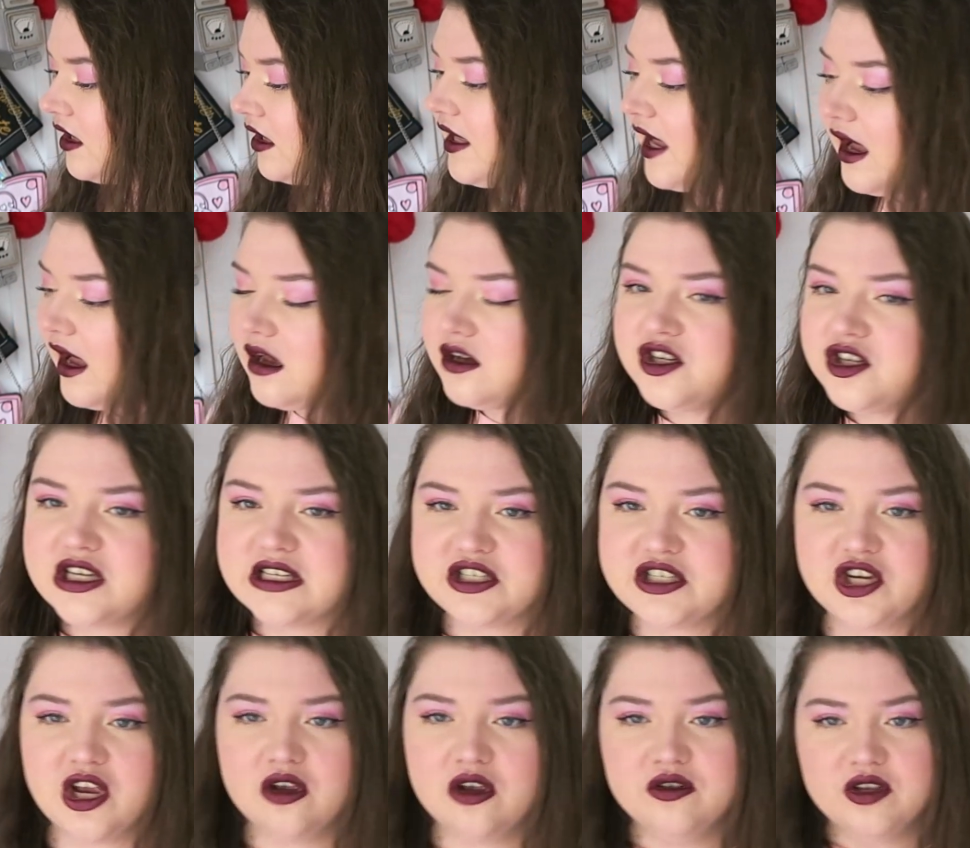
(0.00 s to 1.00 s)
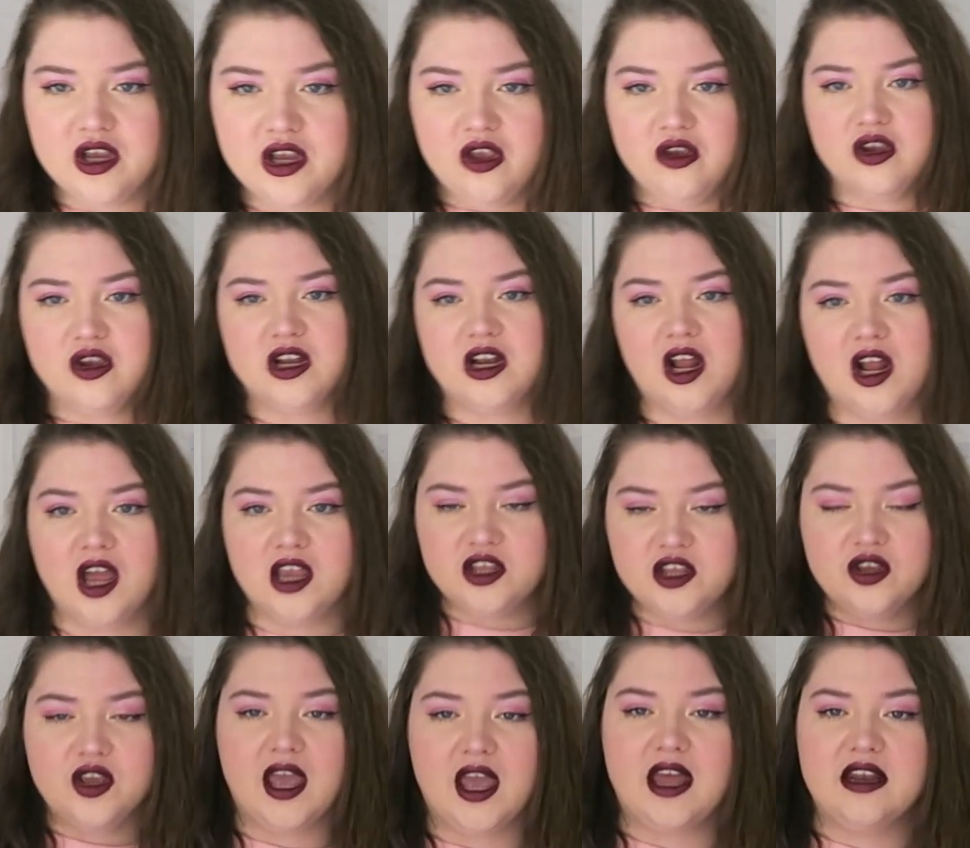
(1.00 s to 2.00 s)
yeah, I just showed that you can
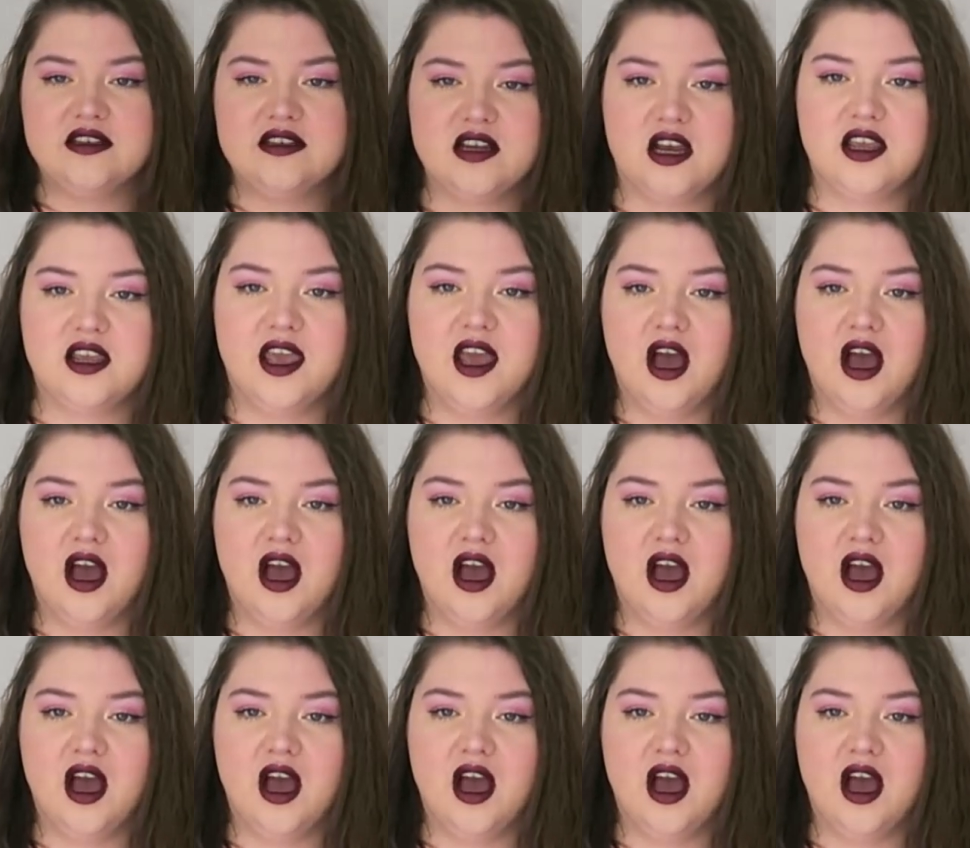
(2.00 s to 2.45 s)
like, you can tuck